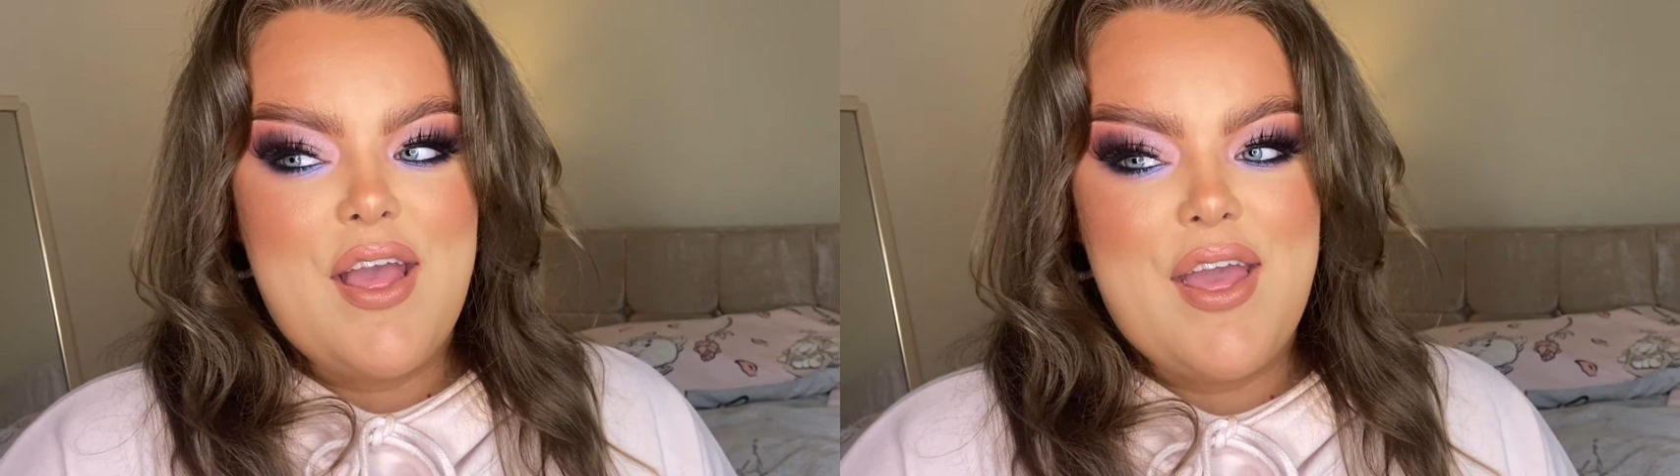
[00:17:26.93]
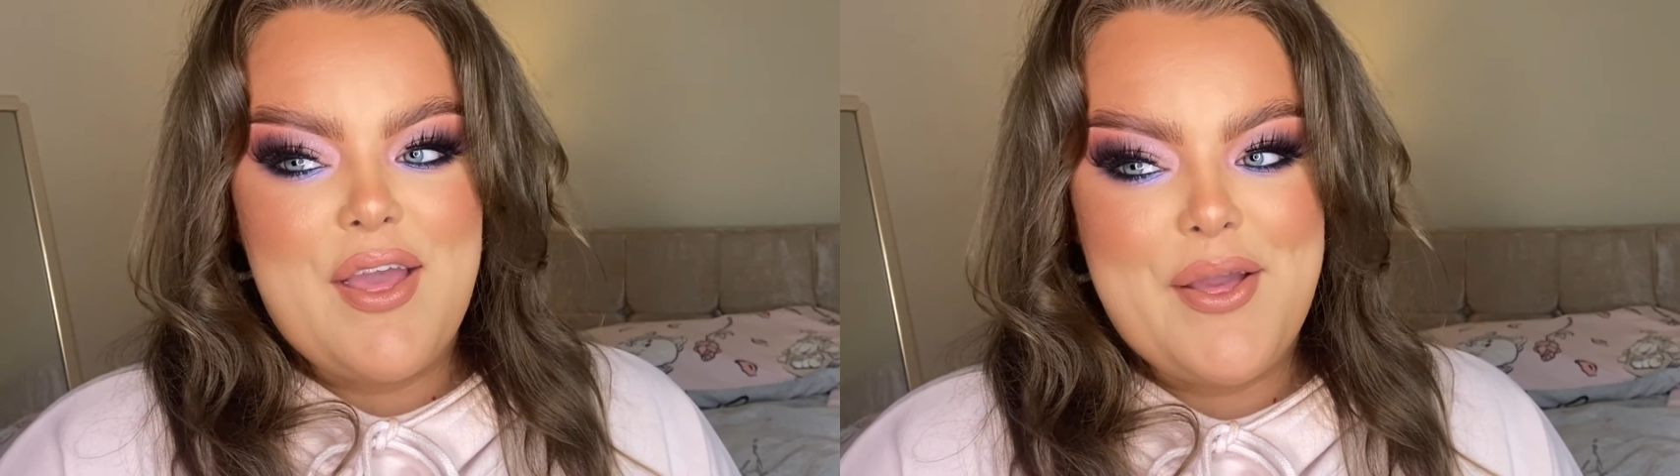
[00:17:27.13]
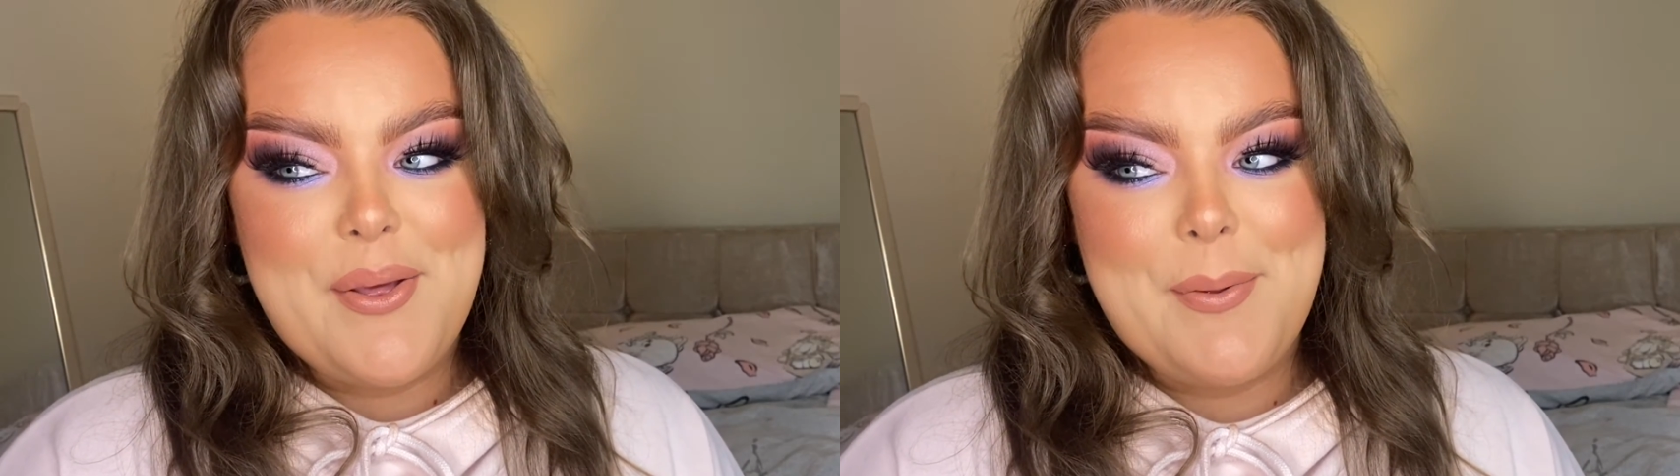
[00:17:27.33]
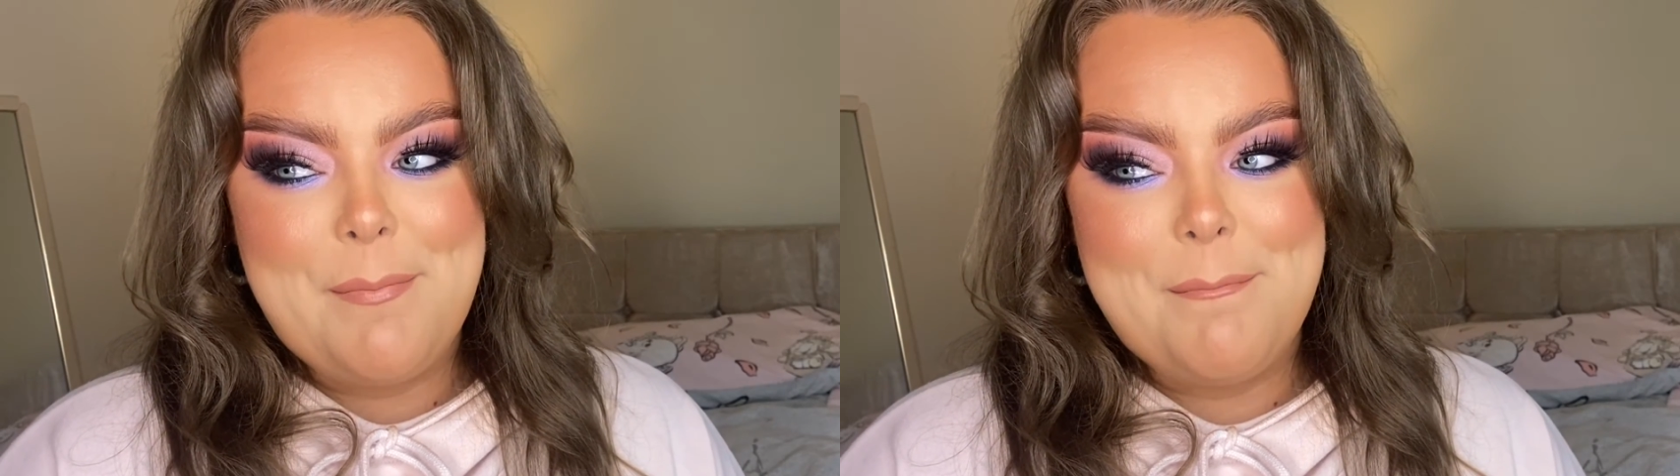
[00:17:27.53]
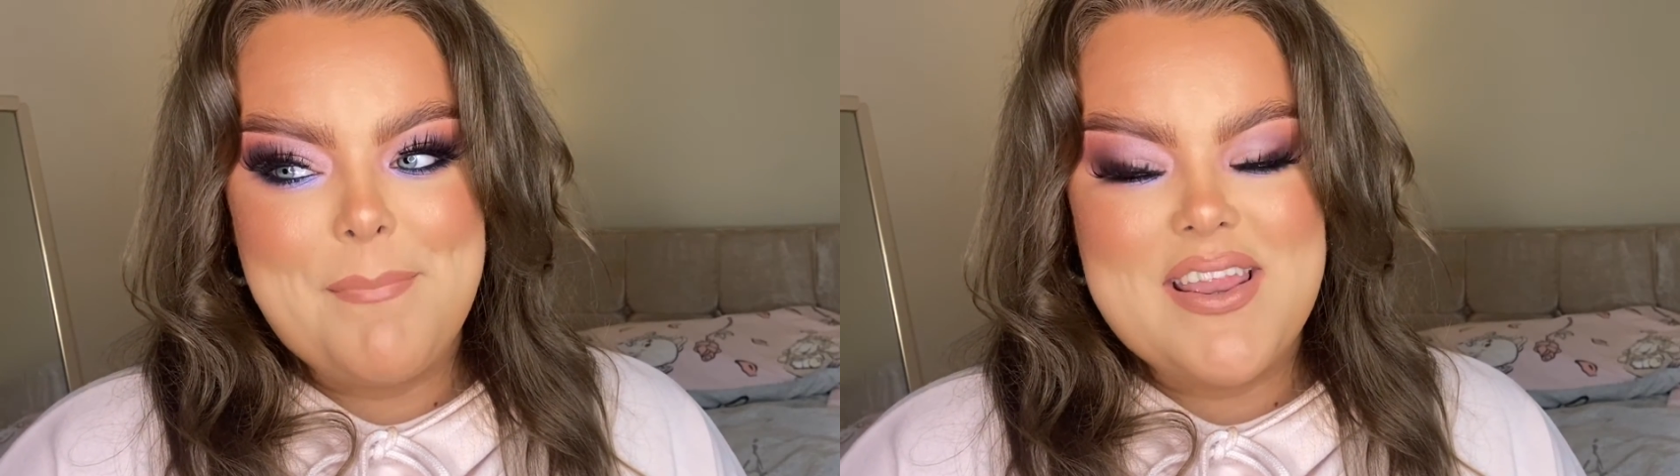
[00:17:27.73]

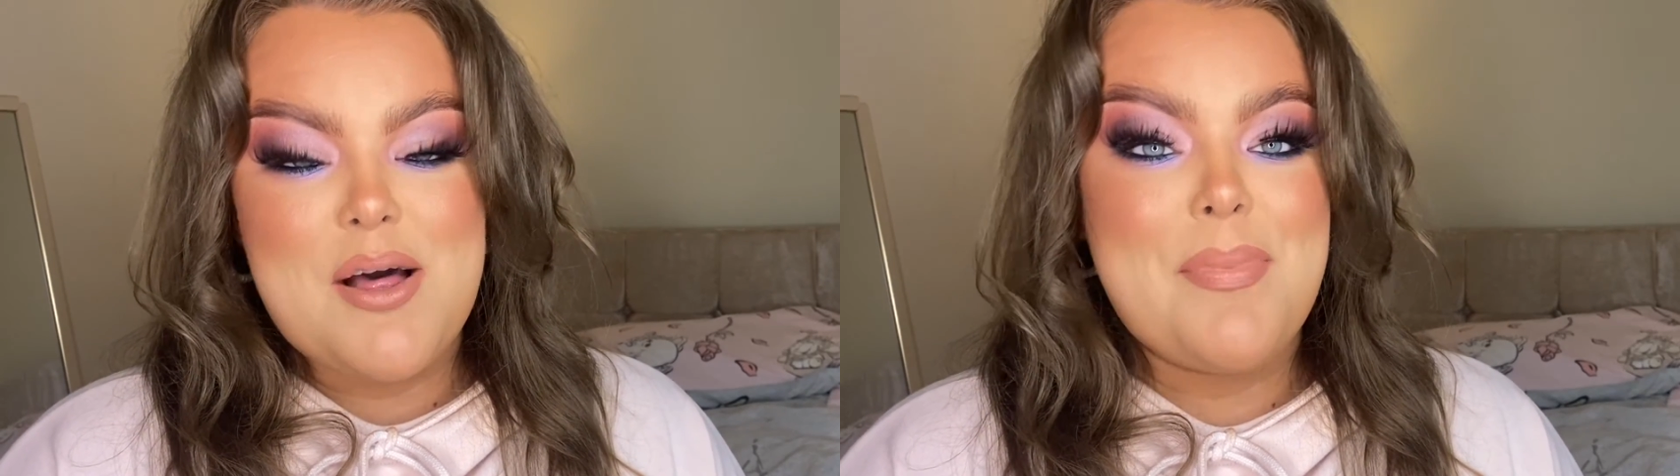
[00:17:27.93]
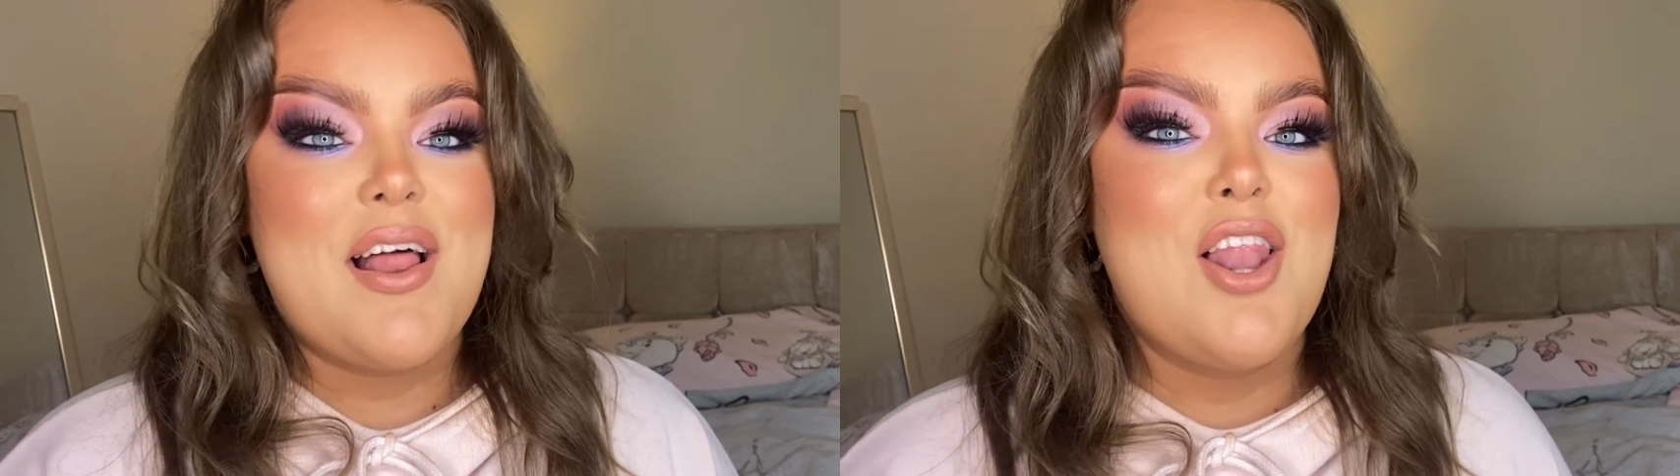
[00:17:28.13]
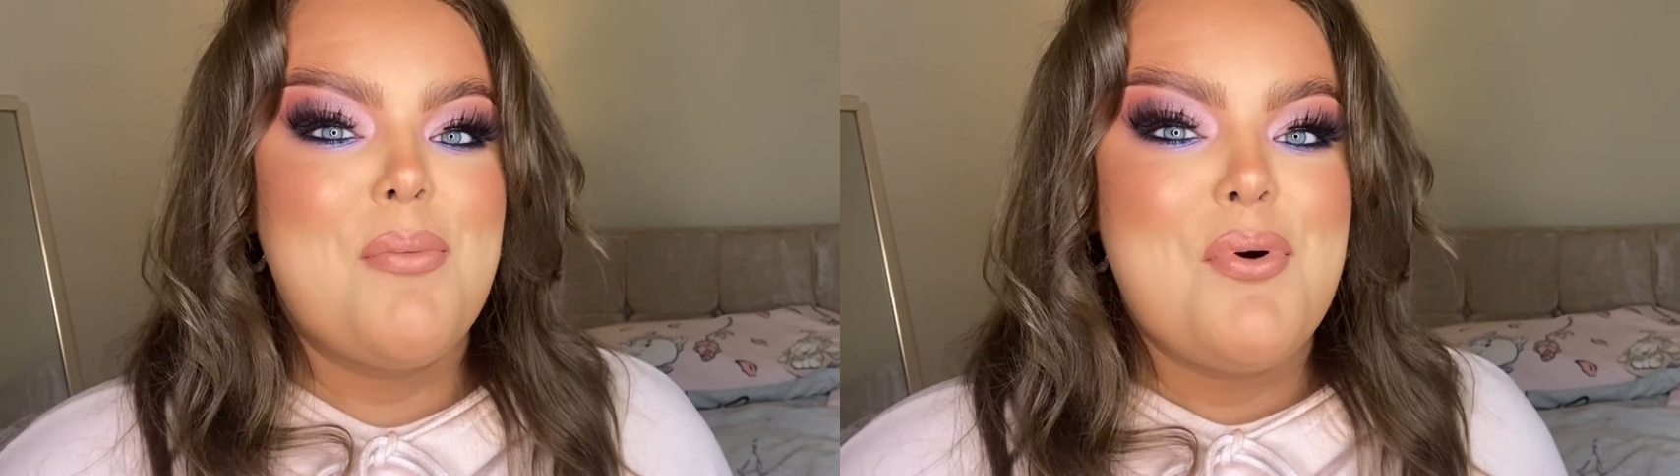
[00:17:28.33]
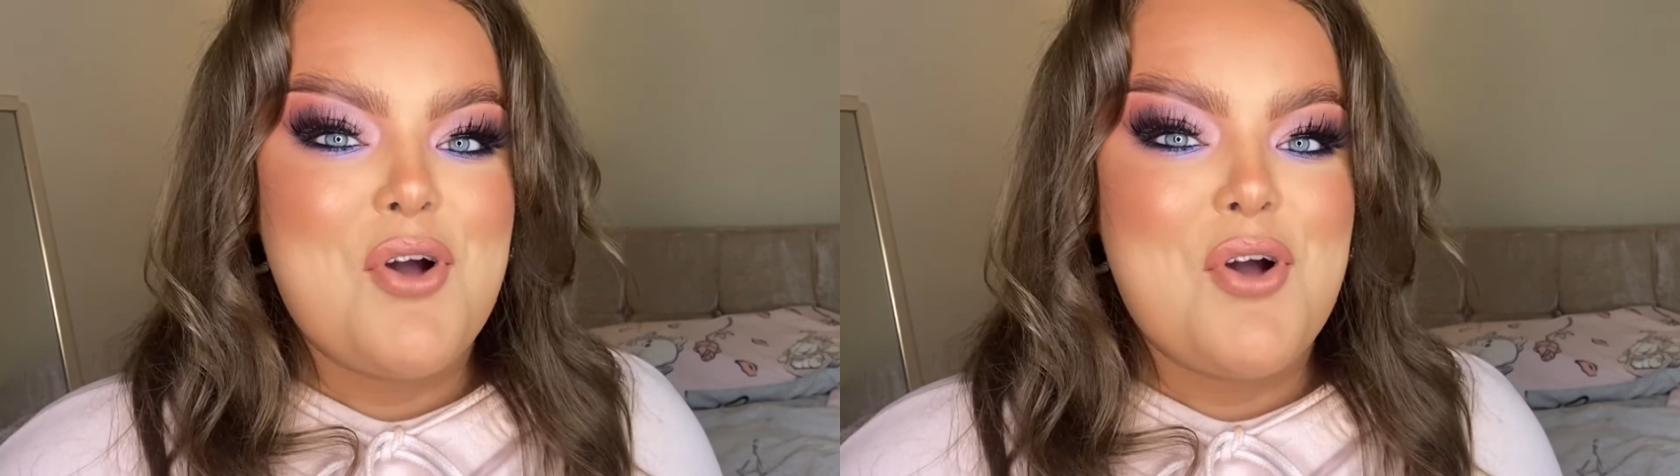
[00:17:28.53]
There'll be a lot more